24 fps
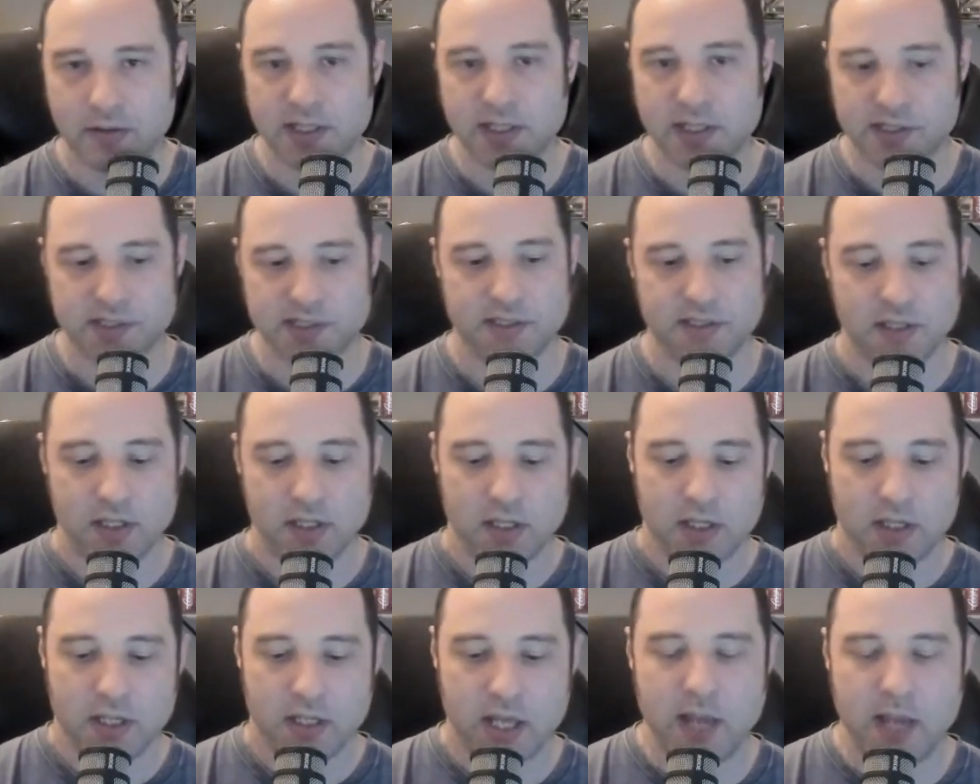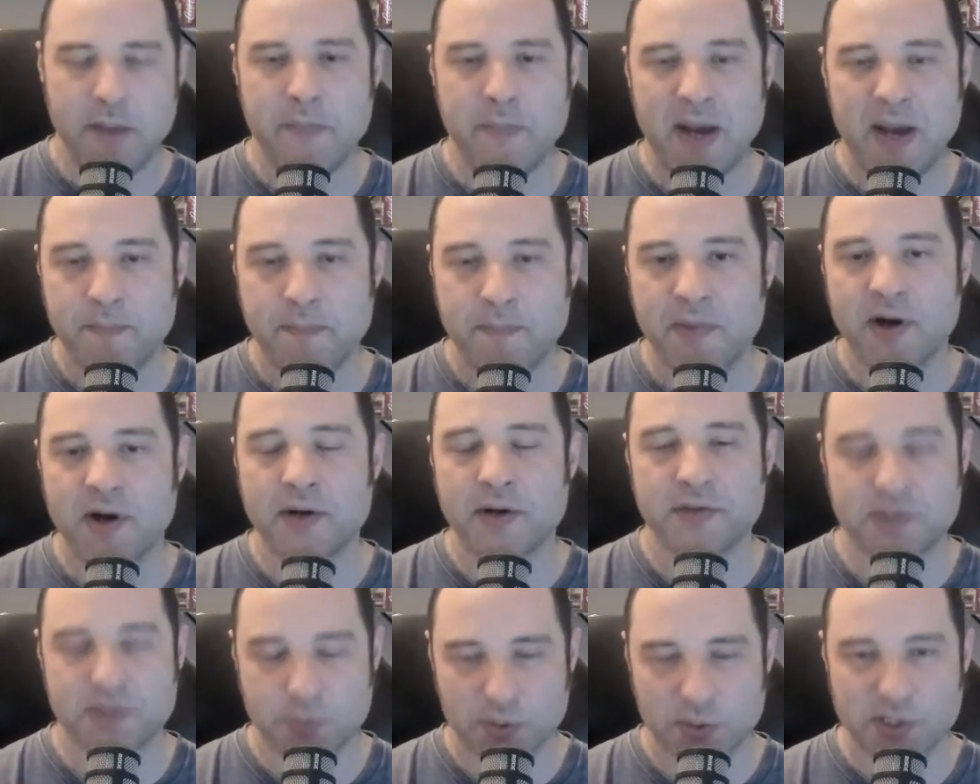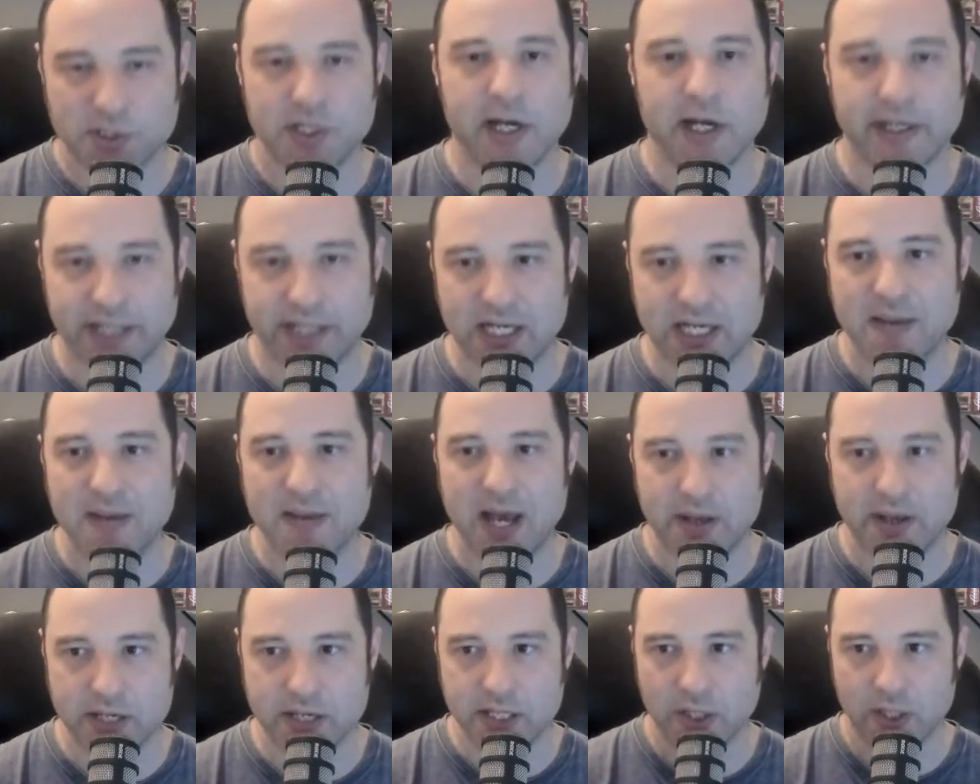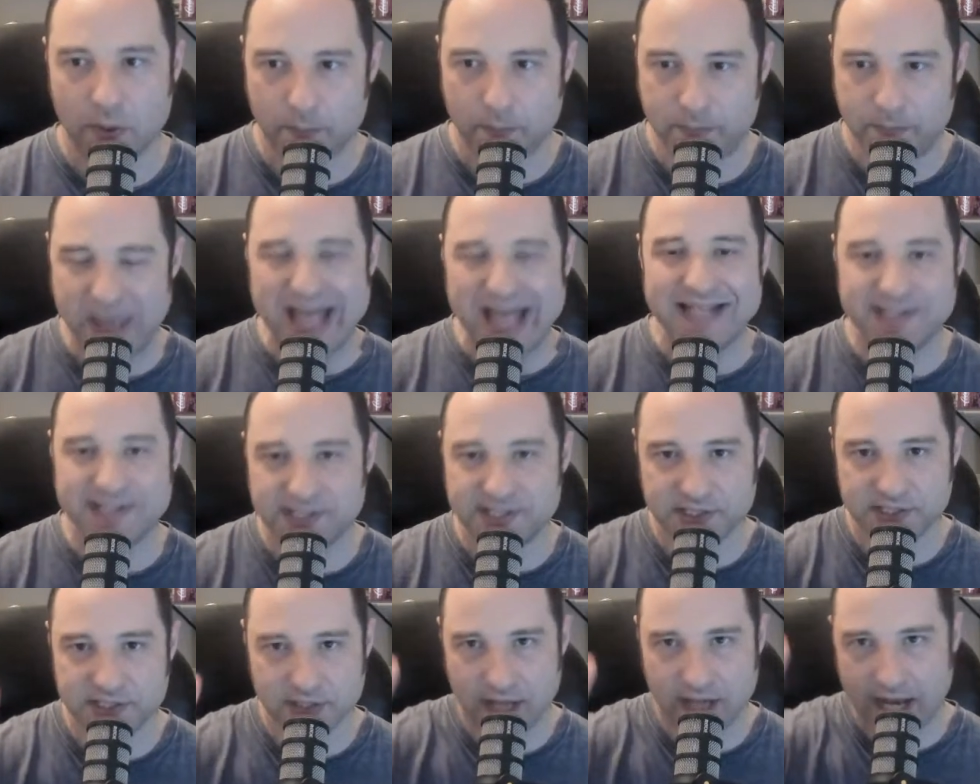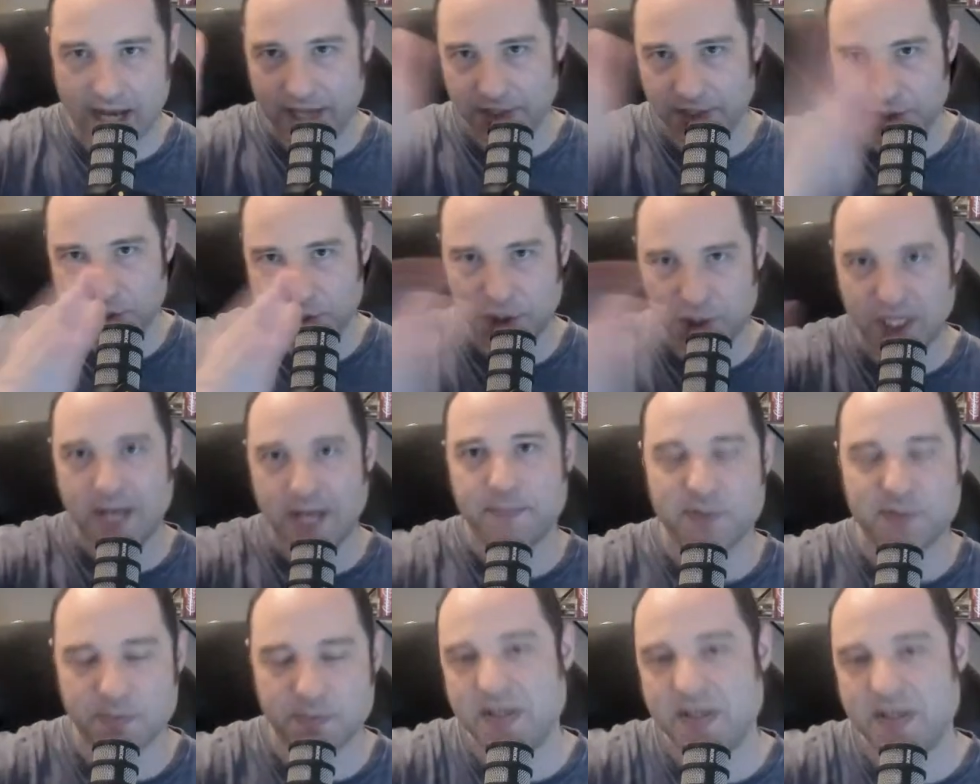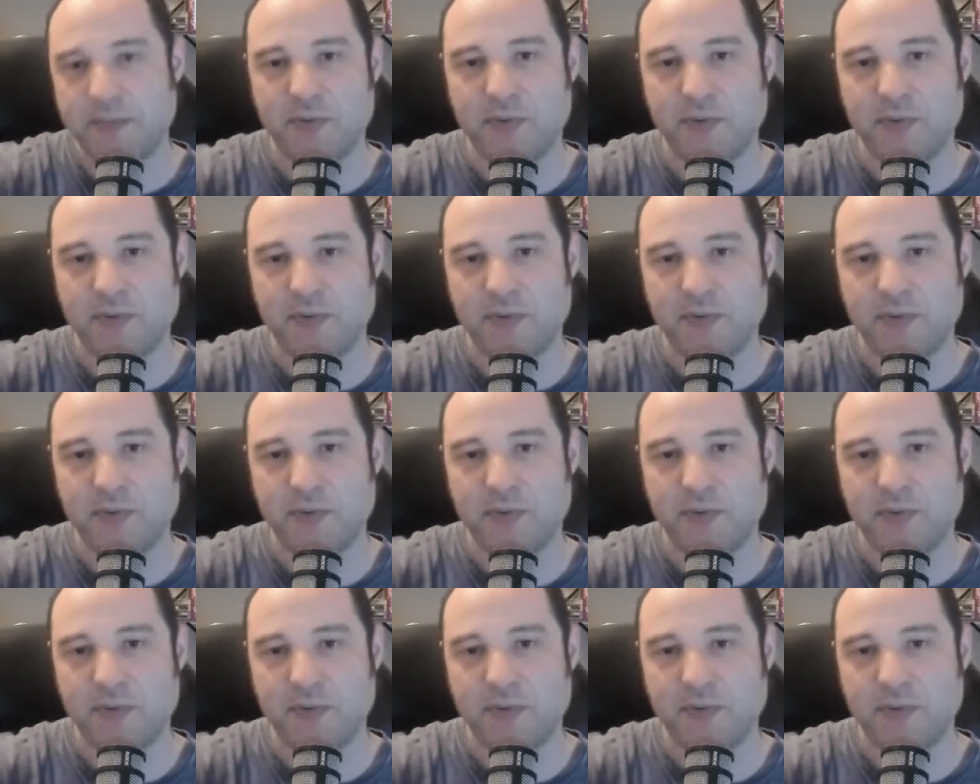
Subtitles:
It's, and by berths, we're talking about, you know, beds on ships,